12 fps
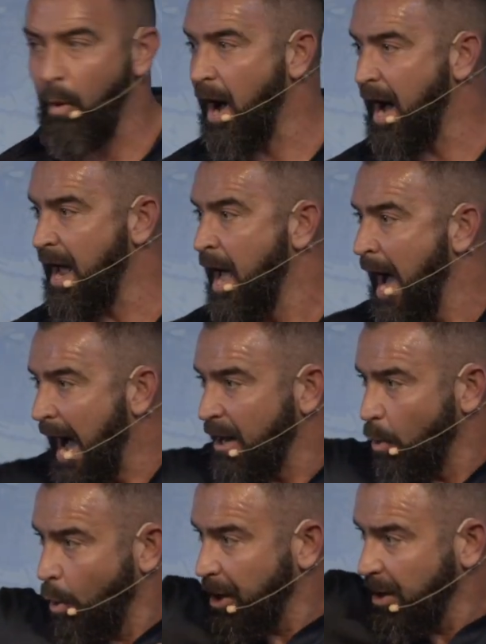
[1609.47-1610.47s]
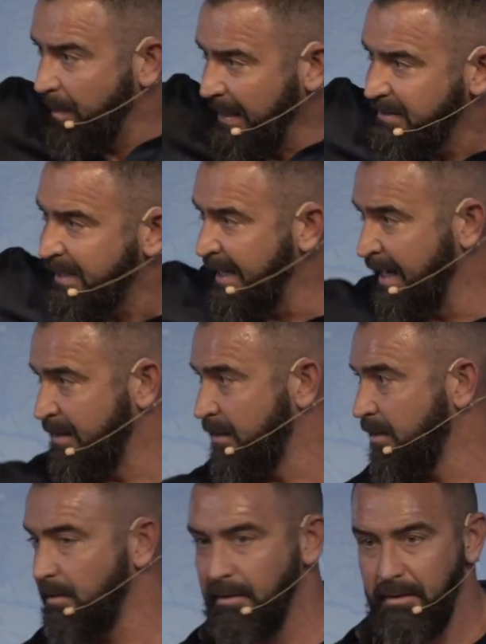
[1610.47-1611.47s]
Why? I don't want to be led.
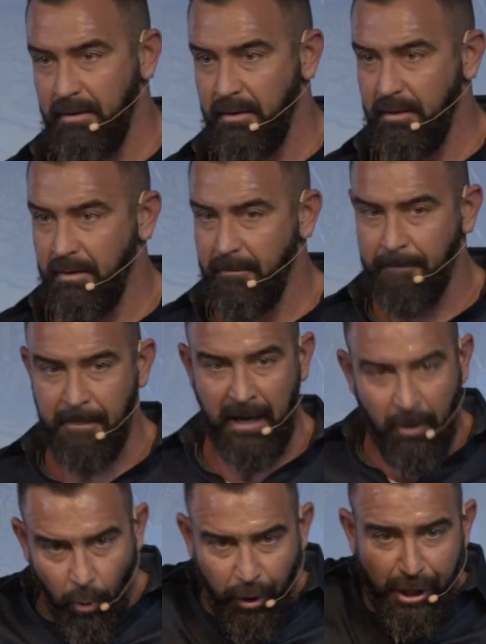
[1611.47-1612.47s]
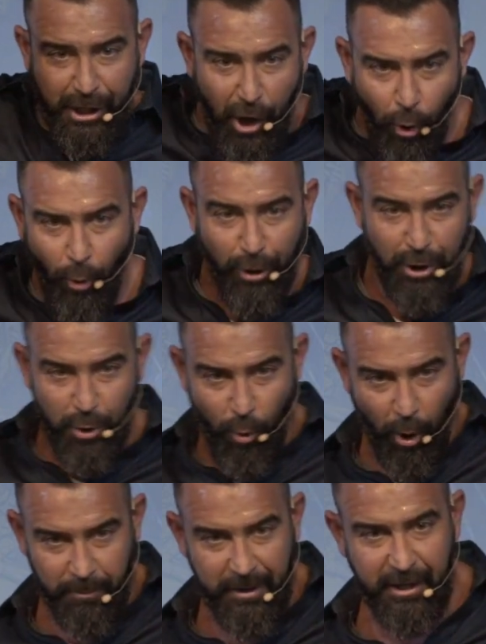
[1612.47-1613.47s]
I don't want to go where you
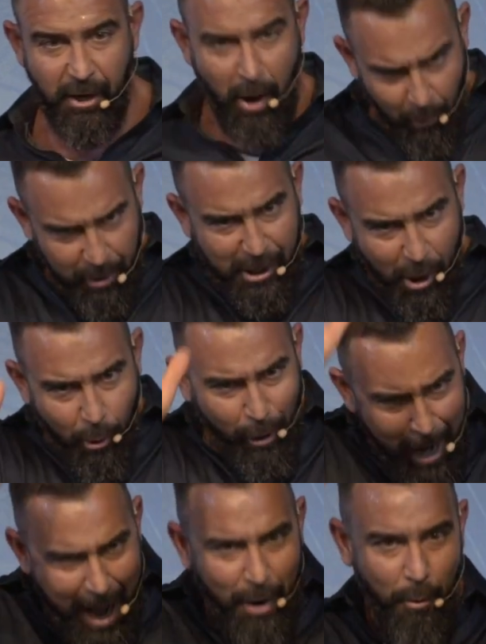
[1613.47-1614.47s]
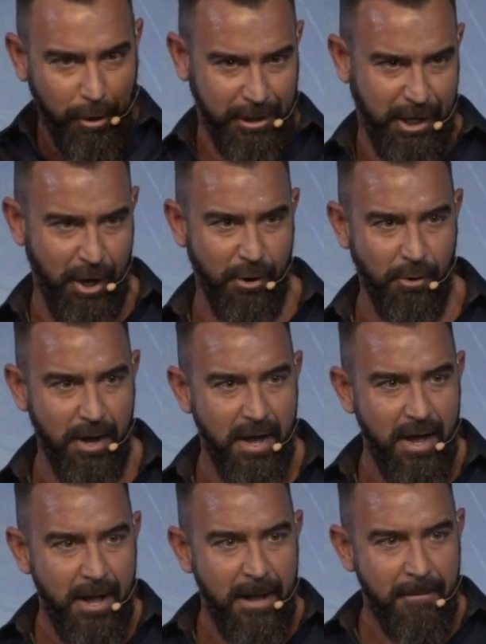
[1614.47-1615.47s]
want me to go. I want to go where I want to go.
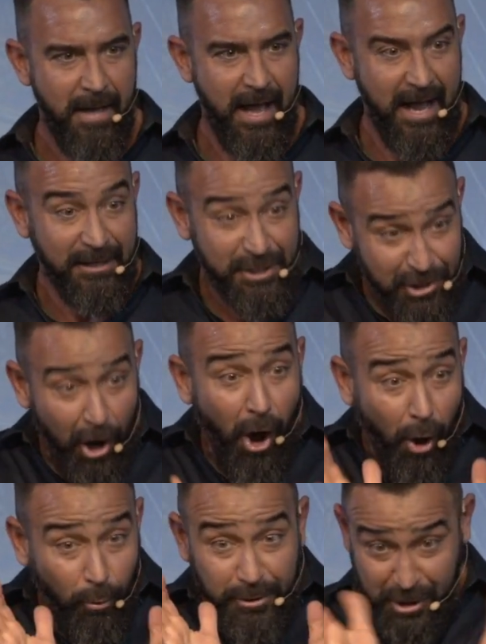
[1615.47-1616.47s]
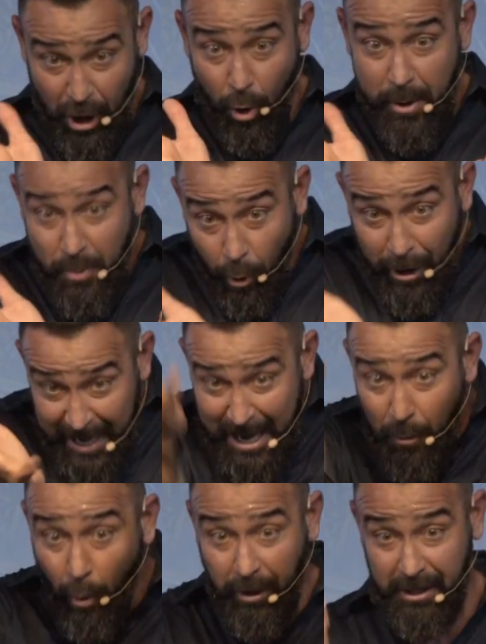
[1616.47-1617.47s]
And Saul was going where he
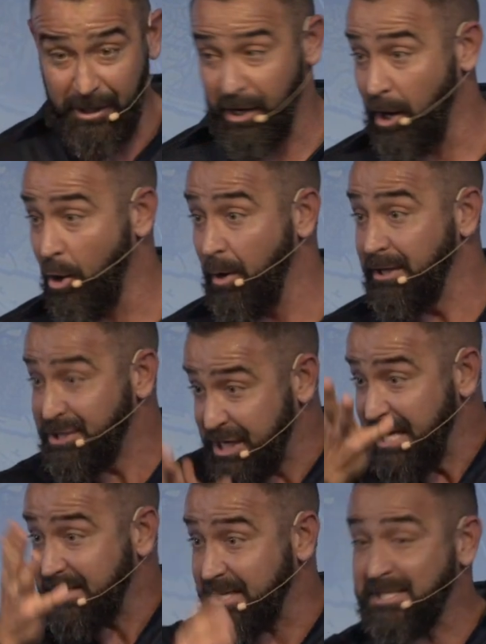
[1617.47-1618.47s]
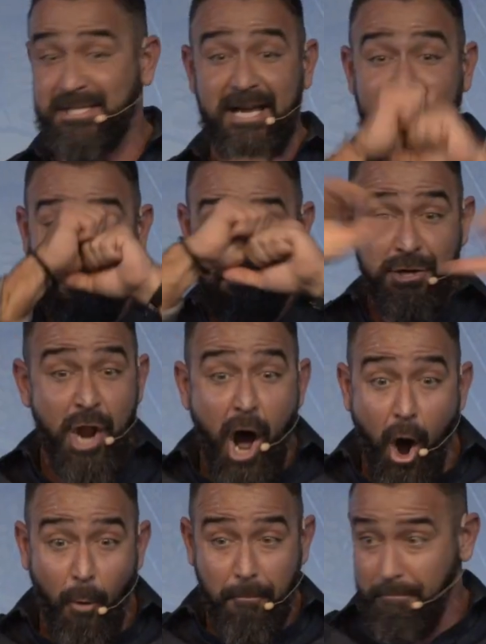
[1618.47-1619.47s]
wanted to go. And Jesus said,
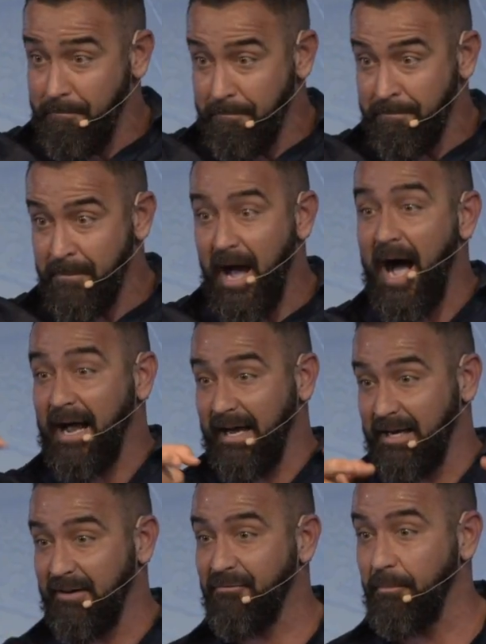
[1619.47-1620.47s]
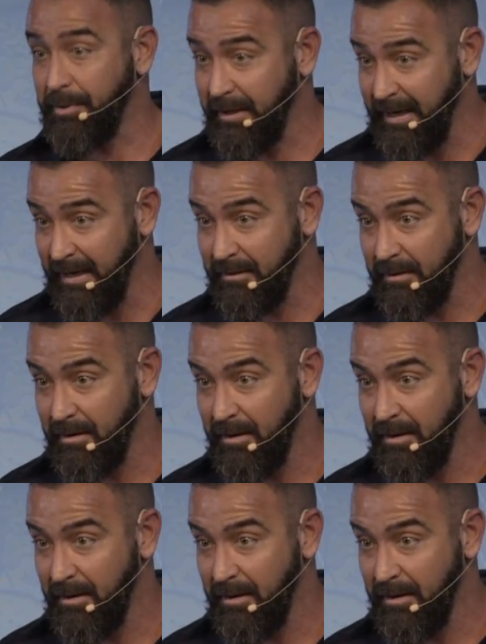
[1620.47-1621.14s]
nope, I got a different plan.